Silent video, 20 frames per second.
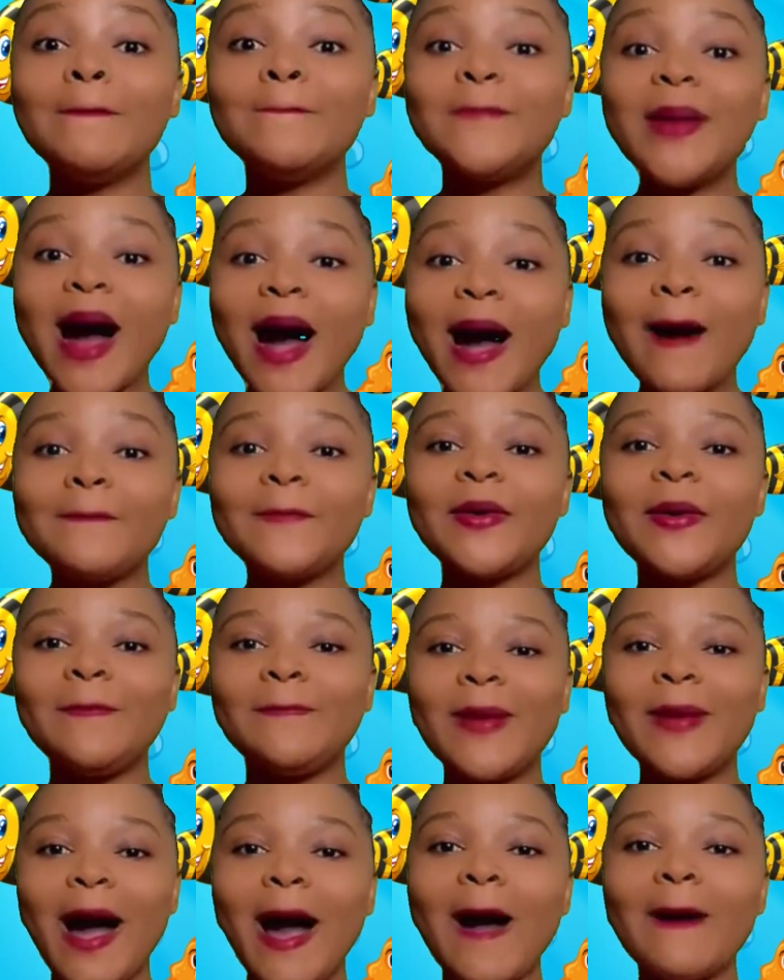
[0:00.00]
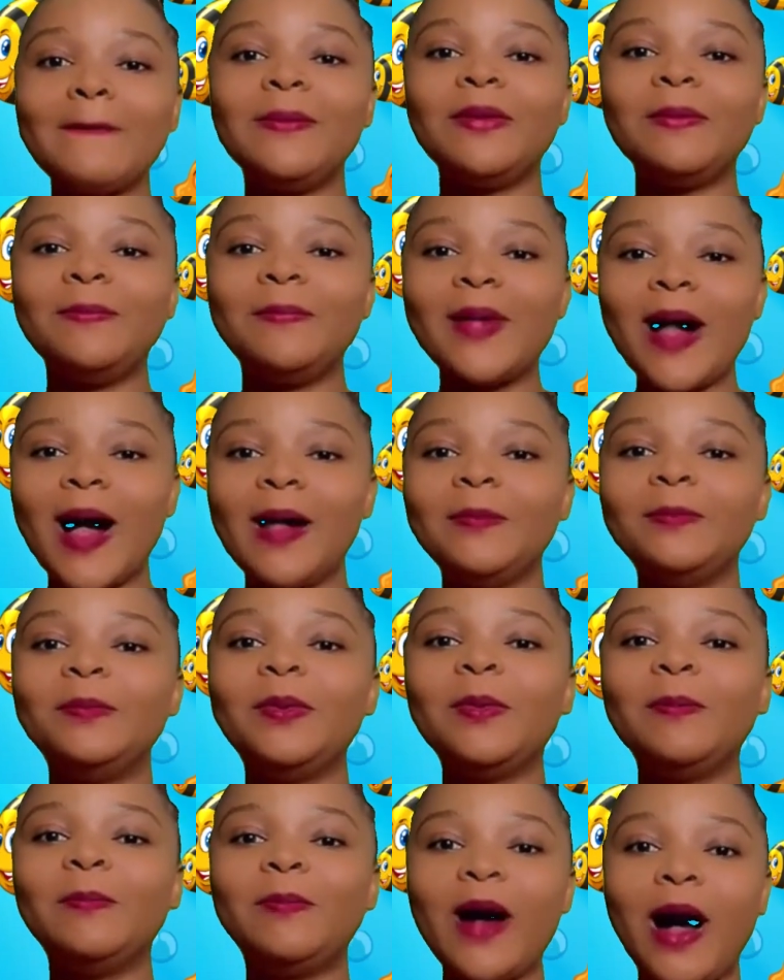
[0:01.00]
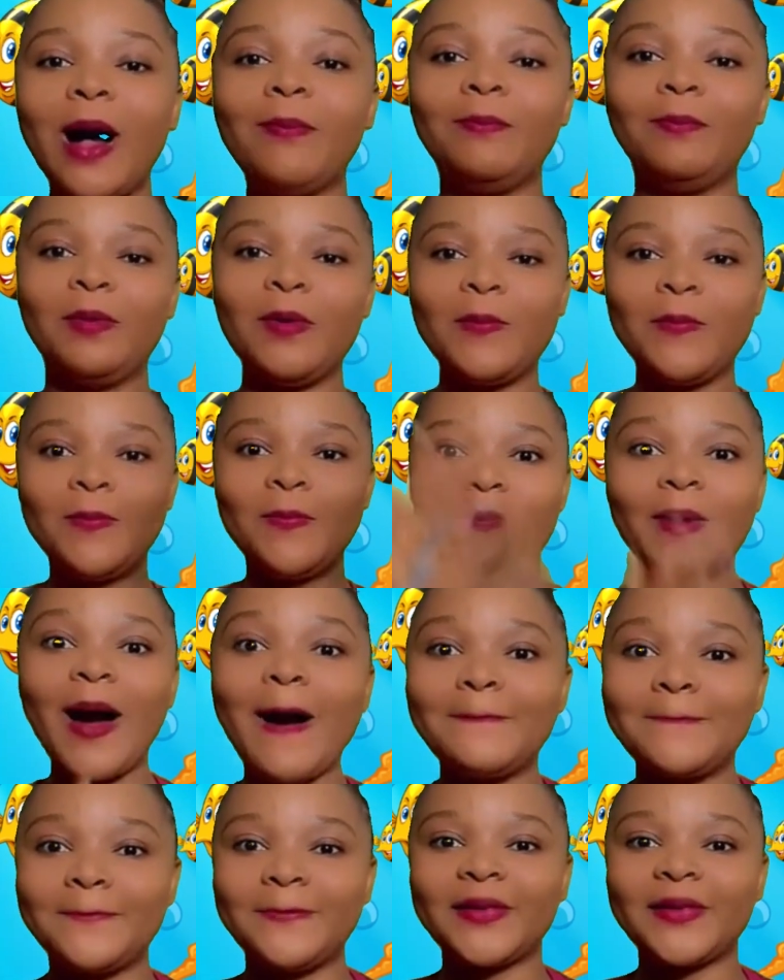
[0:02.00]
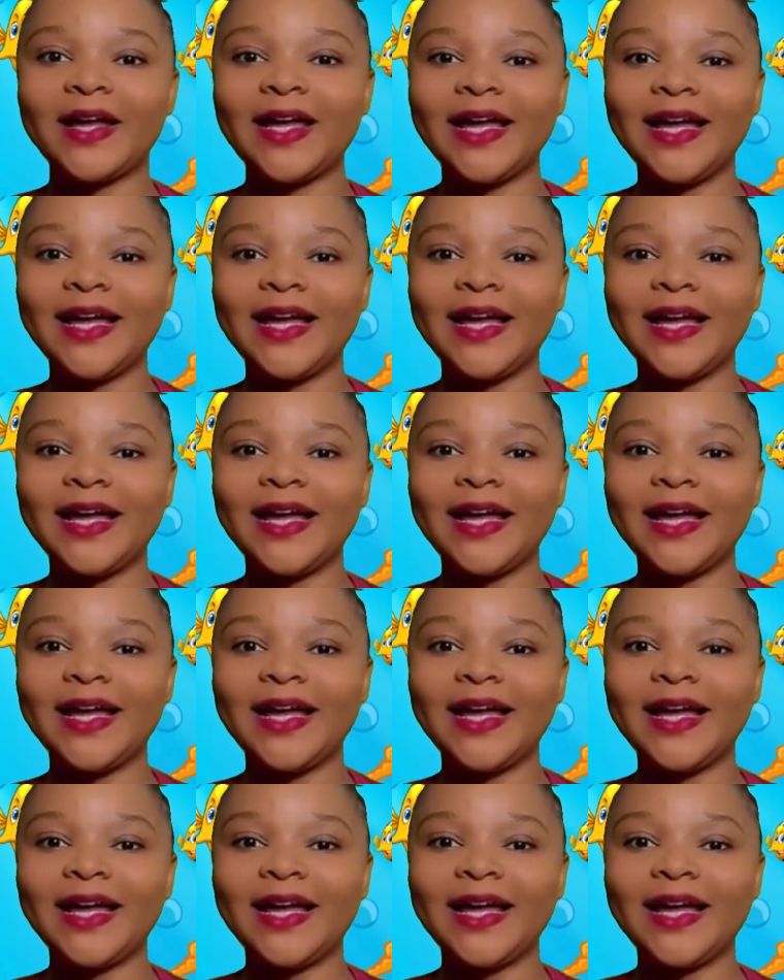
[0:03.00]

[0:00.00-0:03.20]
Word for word: Bubble, bubble, bubble, bubble, pop!